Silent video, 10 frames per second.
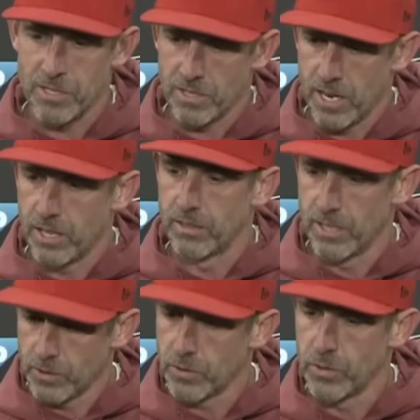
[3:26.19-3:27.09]
He's like, hey,
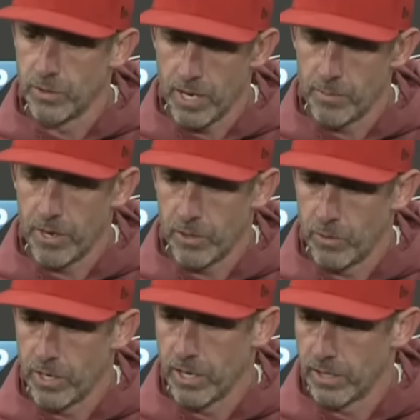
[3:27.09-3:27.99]
thanks for doing that, by the
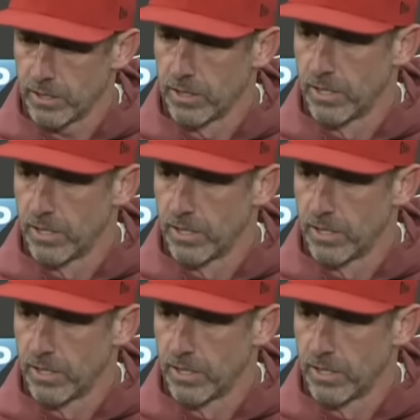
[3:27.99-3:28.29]
way.